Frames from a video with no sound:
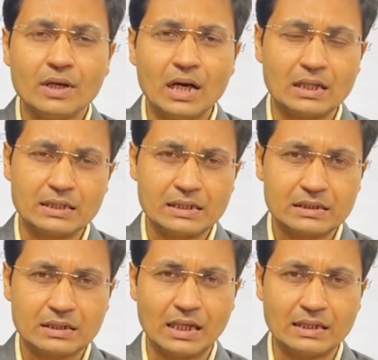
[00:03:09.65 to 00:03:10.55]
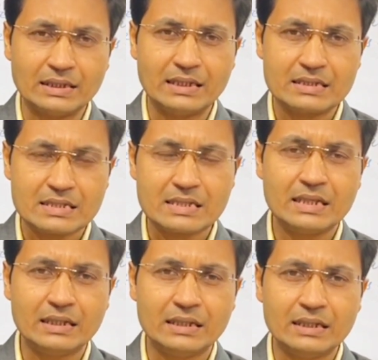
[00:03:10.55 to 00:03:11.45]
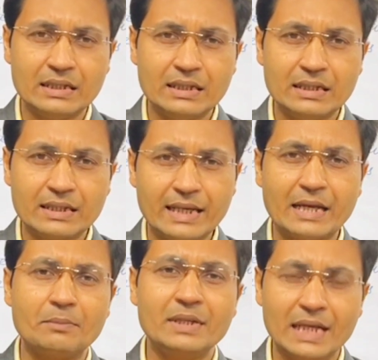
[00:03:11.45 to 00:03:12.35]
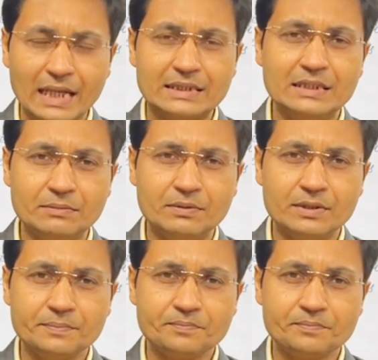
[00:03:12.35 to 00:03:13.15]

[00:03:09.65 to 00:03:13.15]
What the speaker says: Article 39C can be achieved.